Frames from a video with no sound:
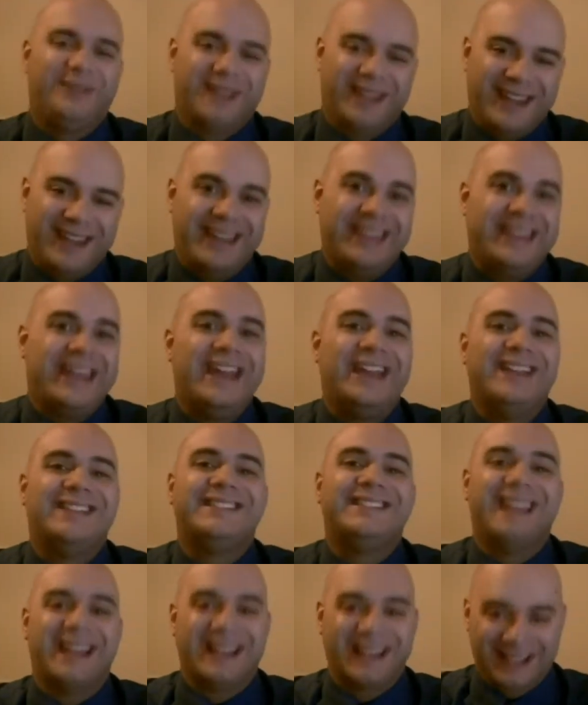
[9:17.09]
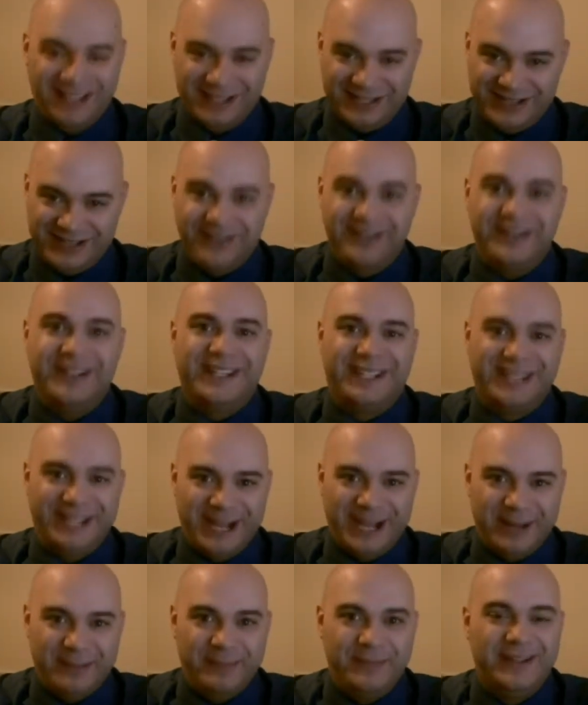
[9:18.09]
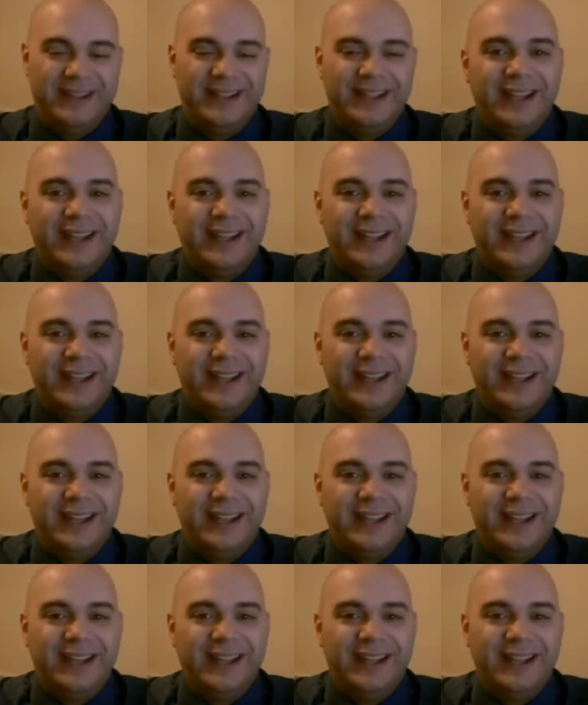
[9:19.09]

okay, thanks. That clears everything up.